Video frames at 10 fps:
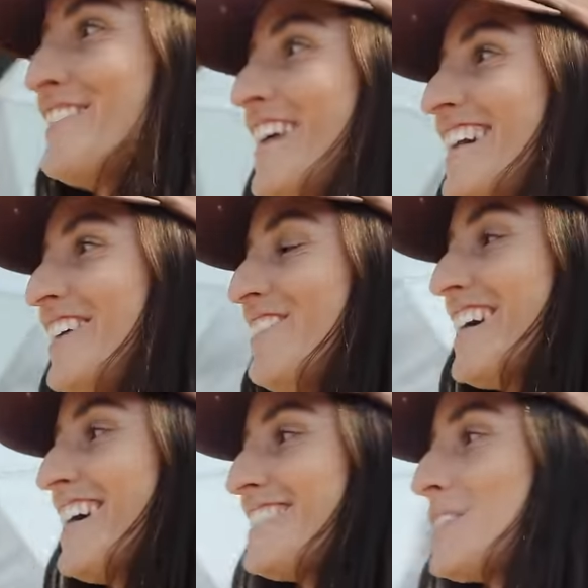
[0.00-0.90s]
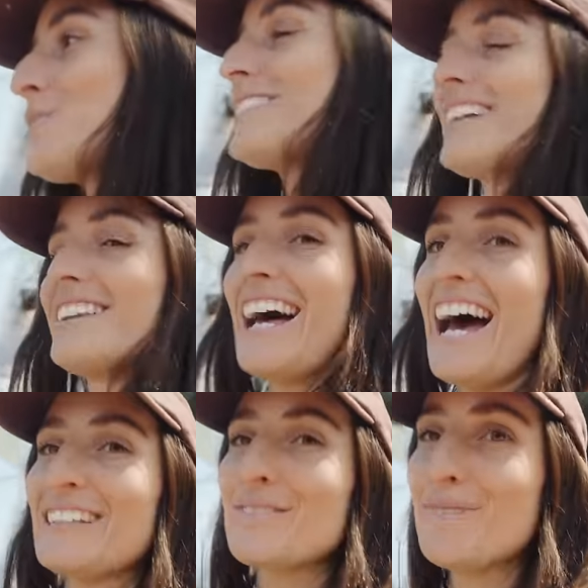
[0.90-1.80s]
funny, because this was a
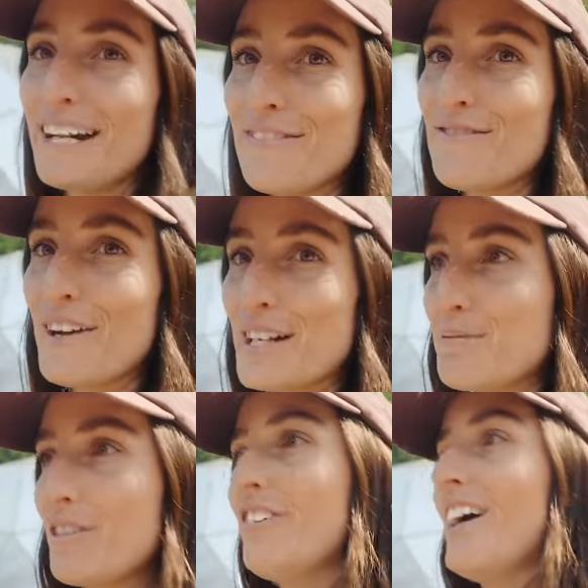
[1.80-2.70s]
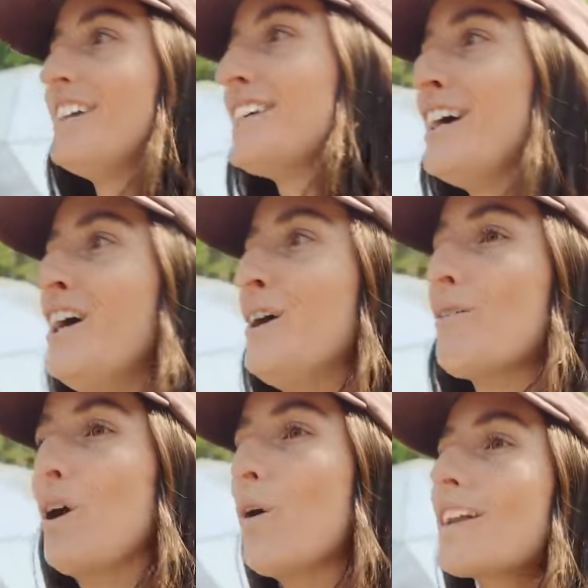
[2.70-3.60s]
last minute Facebook find,
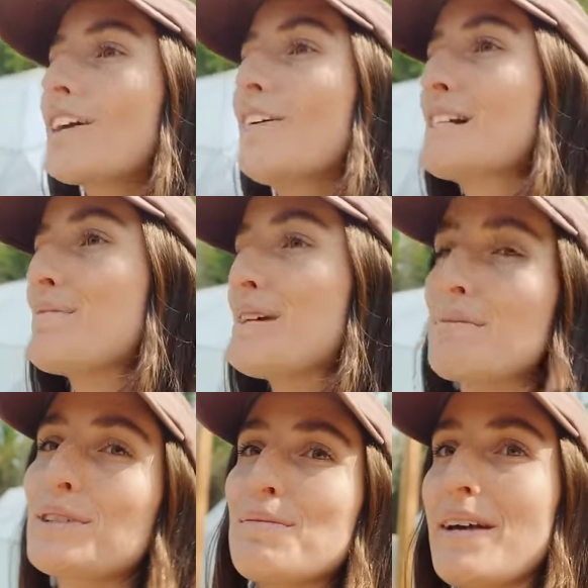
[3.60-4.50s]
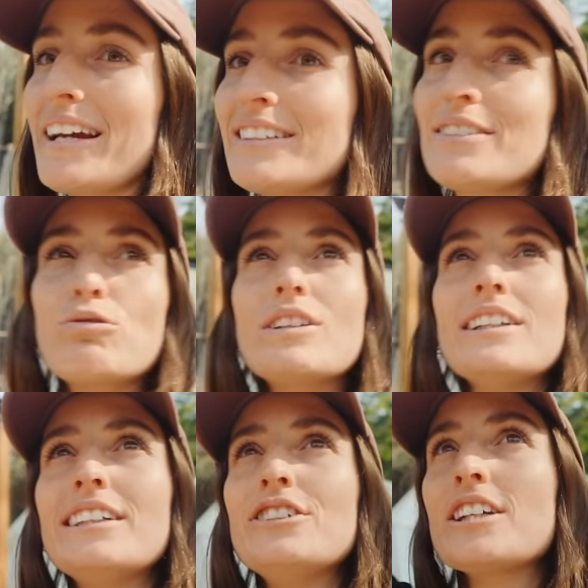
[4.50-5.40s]
we're only going to be able to make it to
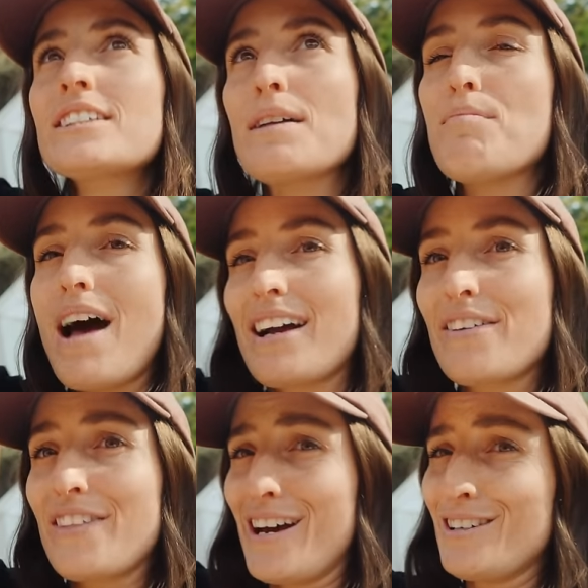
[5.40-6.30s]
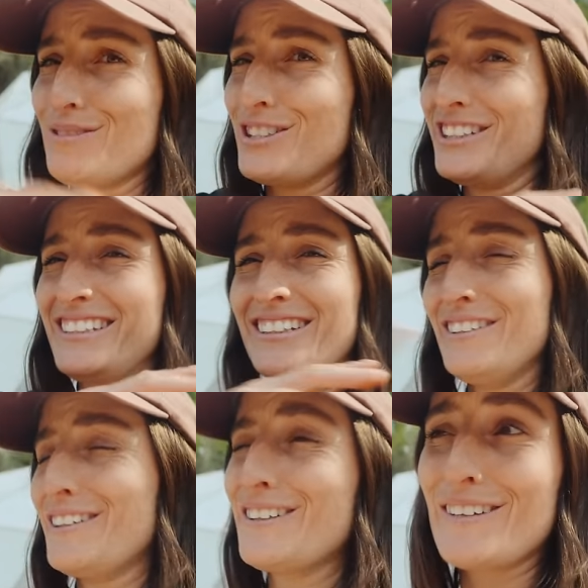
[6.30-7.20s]
really just the back of the house, which is still
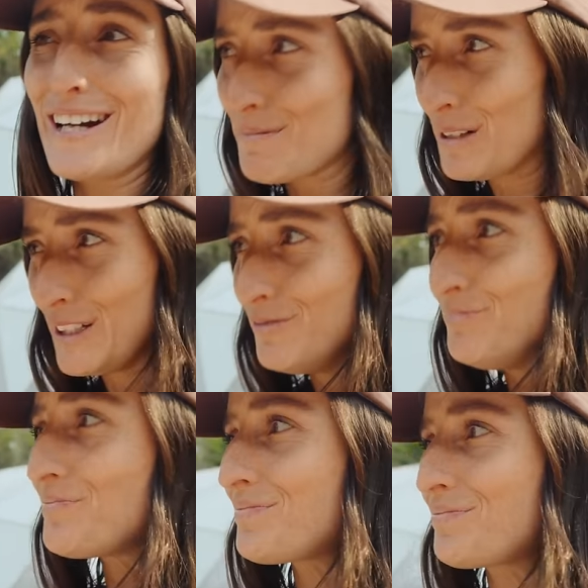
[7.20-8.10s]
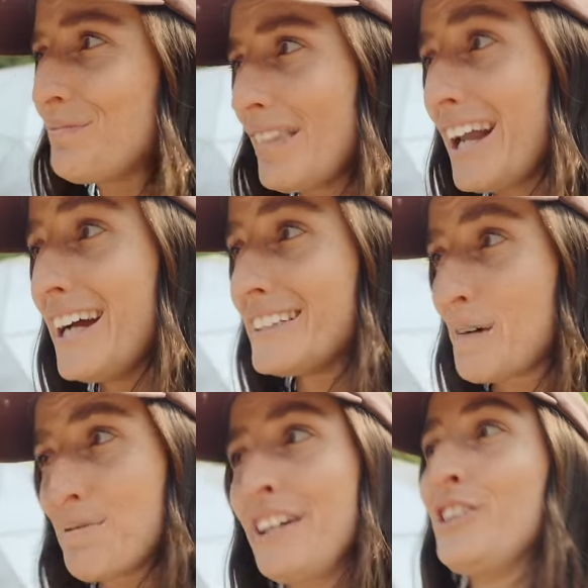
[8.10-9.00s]
incredible. That's
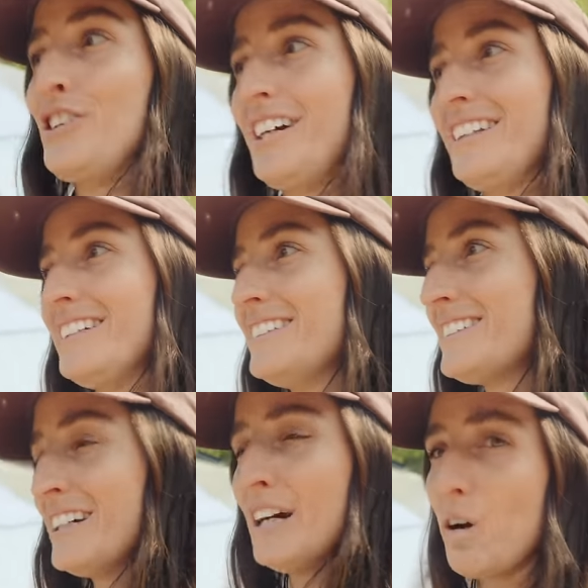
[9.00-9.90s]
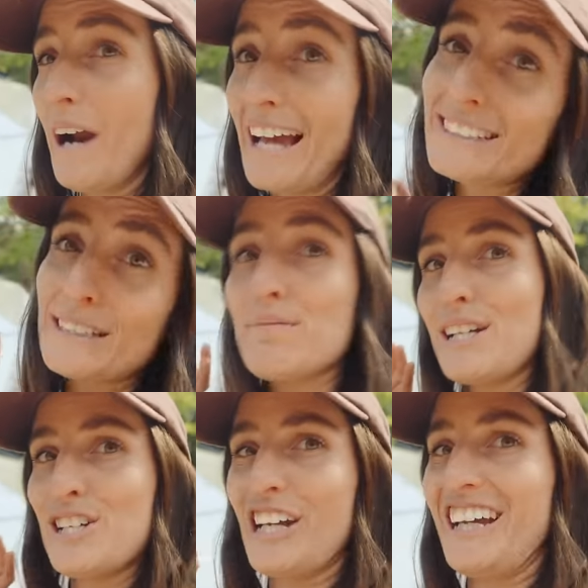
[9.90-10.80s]
our prediction, at least, or
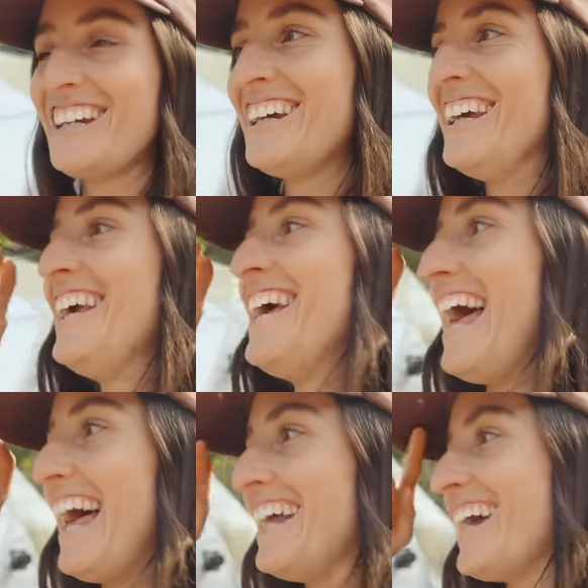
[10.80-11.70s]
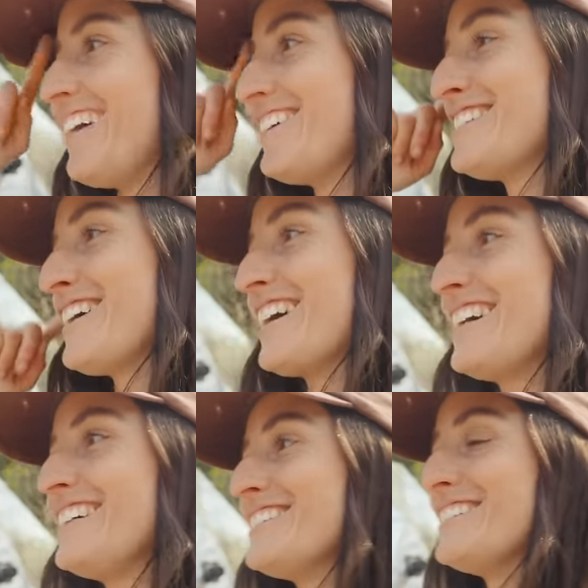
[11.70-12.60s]
estimation. And I was
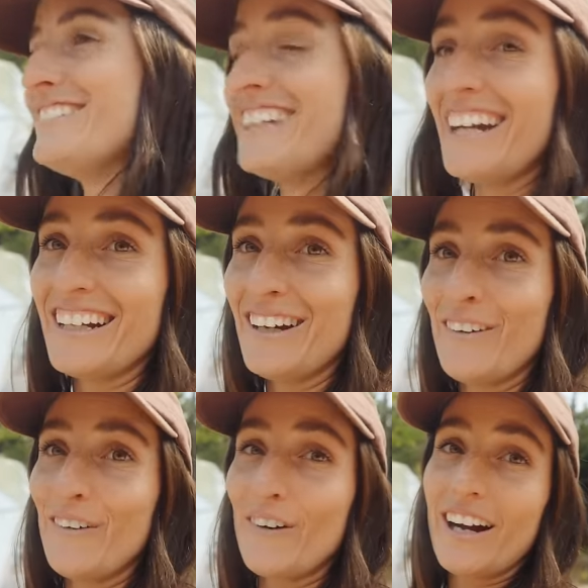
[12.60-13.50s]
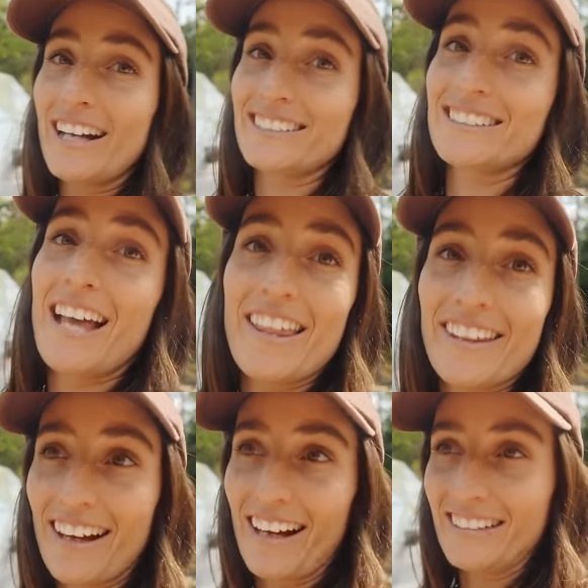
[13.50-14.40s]
talking to Dana, or as
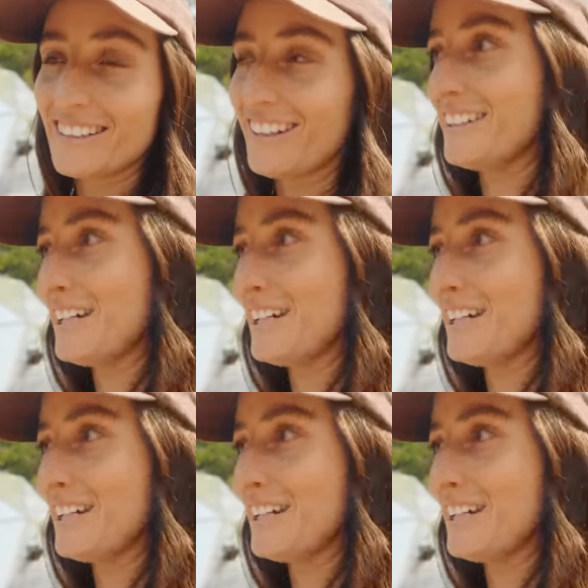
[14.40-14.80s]
the guys call